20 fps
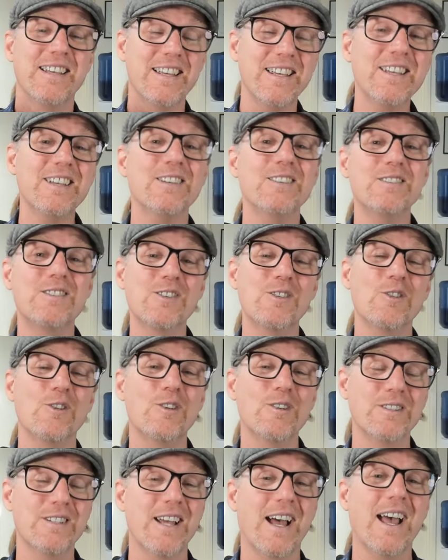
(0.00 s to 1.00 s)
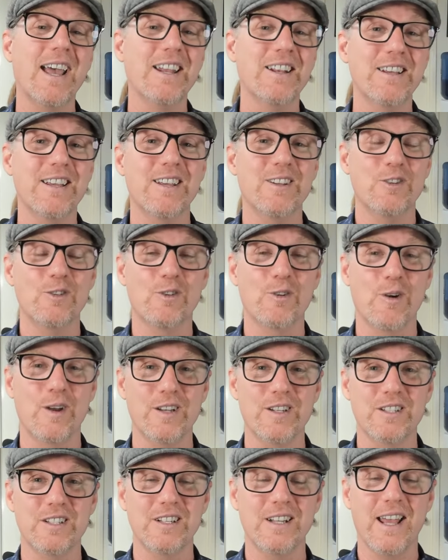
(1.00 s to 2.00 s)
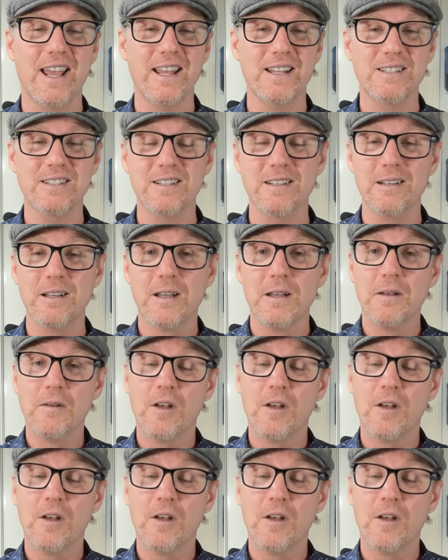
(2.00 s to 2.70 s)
is your day to get your question answered.